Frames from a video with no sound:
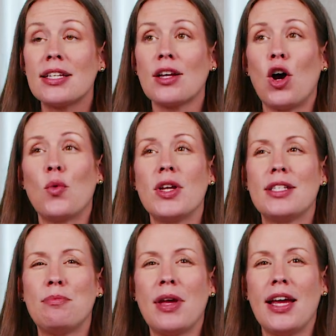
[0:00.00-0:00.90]
has
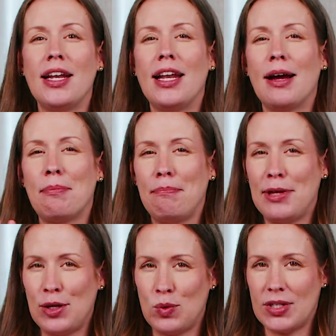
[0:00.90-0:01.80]
always been
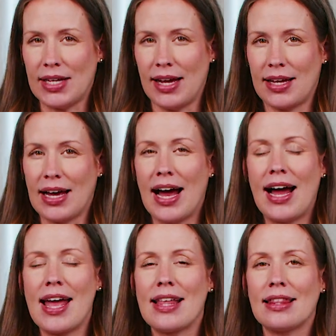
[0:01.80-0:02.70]
music.
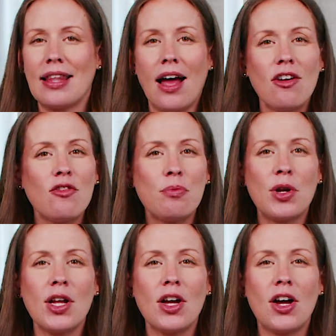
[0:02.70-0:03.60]
I love
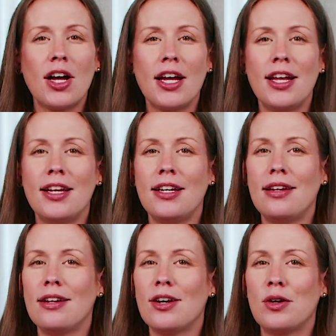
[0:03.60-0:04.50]
putting
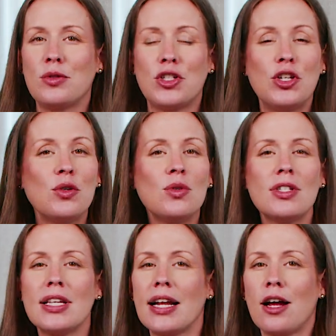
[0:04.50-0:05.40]
on, tunes
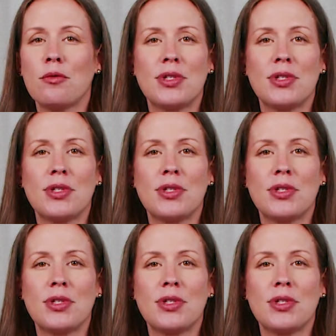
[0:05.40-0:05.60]
that help